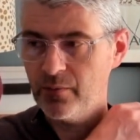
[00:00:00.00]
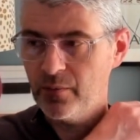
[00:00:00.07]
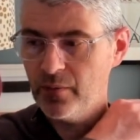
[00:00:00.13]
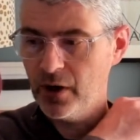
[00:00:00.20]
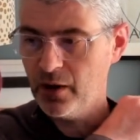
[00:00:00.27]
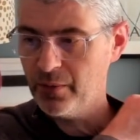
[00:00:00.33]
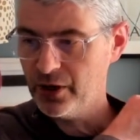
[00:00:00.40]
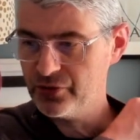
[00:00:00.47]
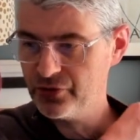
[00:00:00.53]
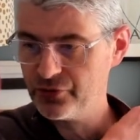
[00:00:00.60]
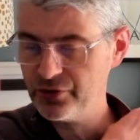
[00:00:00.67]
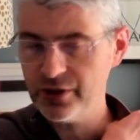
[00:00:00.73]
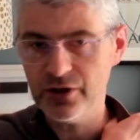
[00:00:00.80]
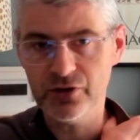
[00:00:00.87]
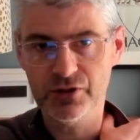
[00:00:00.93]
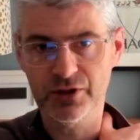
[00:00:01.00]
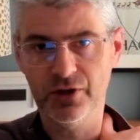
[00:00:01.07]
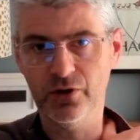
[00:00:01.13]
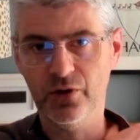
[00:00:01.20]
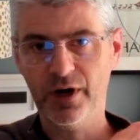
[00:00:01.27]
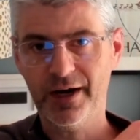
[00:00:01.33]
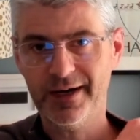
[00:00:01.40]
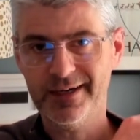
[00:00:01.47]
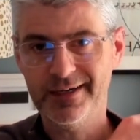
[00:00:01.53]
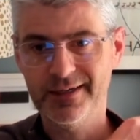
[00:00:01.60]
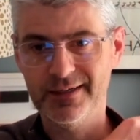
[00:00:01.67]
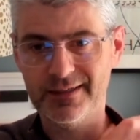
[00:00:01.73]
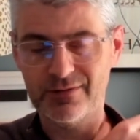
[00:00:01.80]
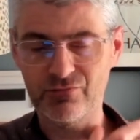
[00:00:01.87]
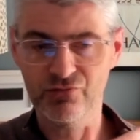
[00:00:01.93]
About 3 years ago, I
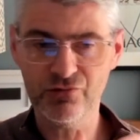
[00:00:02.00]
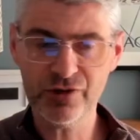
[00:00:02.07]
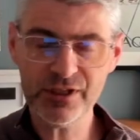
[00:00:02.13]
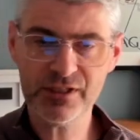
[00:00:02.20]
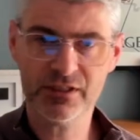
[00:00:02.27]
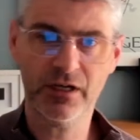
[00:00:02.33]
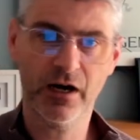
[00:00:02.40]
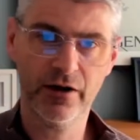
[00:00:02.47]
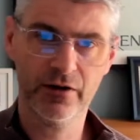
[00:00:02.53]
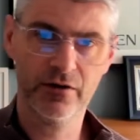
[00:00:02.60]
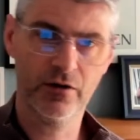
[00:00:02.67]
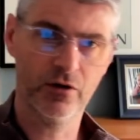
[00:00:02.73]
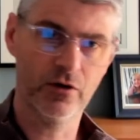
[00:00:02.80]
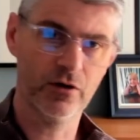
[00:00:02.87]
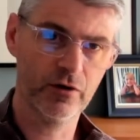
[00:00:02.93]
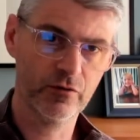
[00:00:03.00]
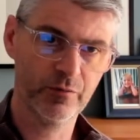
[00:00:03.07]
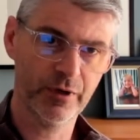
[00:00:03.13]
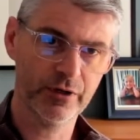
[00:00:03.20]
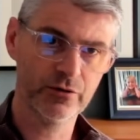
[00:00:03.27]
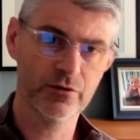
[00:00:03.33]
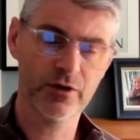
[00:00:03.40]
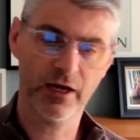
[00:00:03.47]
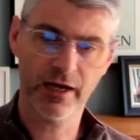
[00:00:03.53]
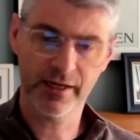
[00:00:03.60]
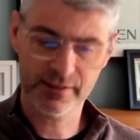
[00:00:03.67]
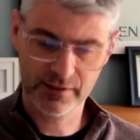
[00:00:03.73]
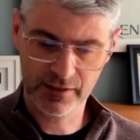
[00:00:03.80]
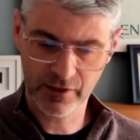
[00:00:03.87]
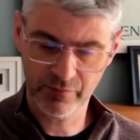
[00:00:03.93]
restarted all of my Google
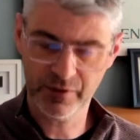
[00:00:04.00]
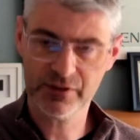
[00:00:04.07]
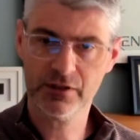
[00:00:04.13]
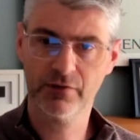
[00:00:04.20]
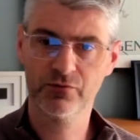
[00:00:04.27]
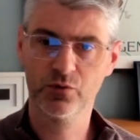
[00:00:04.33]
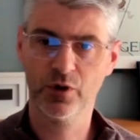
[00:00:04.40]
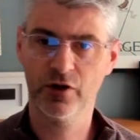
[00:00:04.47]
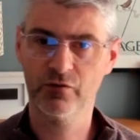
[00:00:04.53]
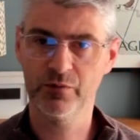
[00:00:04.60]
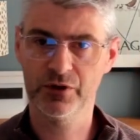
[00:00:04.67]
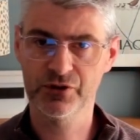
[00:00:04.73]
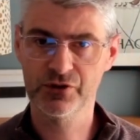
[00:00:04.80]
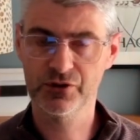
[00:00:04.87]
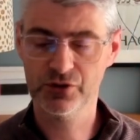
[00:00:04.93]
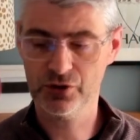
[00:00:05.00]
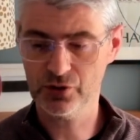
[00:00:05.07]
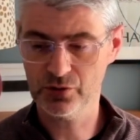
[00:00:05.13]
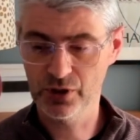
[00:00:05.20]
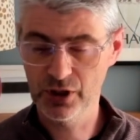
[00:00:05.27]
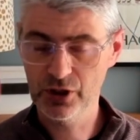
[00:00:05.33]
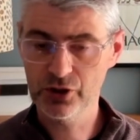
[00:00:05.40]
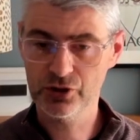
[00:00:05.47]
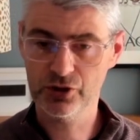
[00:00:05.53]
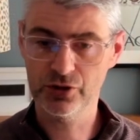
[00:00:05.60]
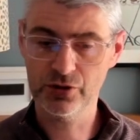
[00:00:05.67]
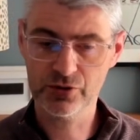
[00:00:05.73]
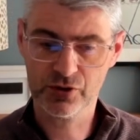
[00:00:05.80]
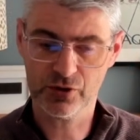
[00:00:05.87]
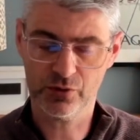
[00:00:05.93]
Ads and gave myself 12 months to
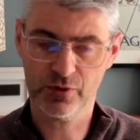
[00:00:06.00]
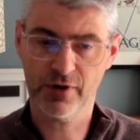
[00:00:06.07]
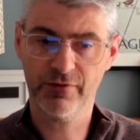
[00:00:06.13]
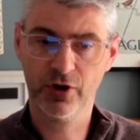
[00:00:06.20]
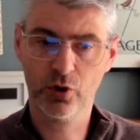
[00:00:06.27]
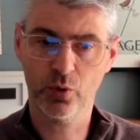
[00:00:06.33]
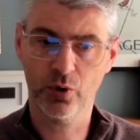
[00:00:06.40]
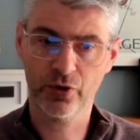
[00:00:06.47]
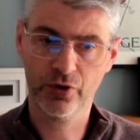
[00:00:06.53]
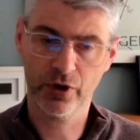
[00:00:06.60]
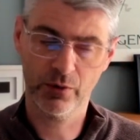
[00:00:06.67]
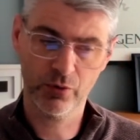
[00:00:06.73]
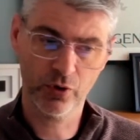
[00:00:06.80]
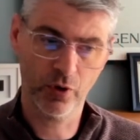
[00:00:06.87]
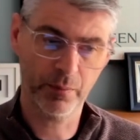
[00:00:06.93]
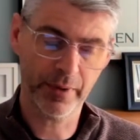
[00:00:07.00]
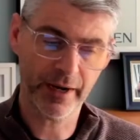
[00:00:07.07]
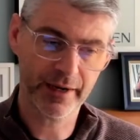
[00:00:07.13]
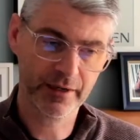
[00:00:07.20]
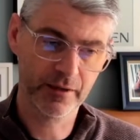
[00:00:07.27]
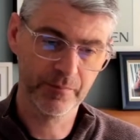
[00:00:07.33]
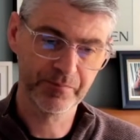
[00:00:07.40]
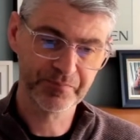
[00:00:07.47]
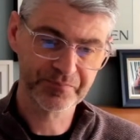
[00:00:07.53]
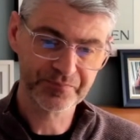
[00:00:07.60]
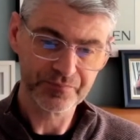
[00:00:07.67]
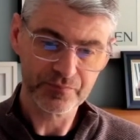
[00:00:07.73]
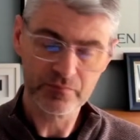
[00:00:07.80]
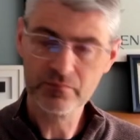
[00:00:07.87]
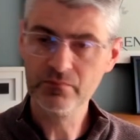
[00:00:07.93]
do so. So every quarter I would go back
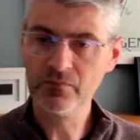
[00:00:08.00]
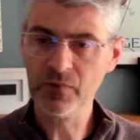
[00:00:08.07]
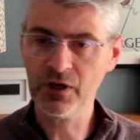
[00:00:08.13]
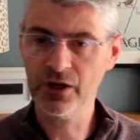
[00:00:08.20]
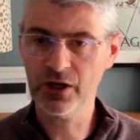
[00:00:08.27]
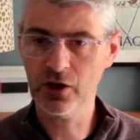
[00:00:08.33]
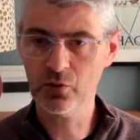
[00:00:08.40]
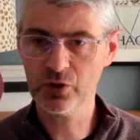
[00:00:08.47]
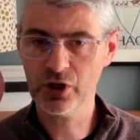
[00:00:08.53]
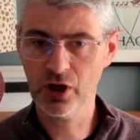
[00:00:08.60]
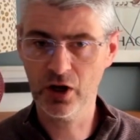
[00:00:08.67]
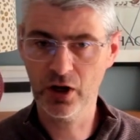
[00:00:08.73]
and I would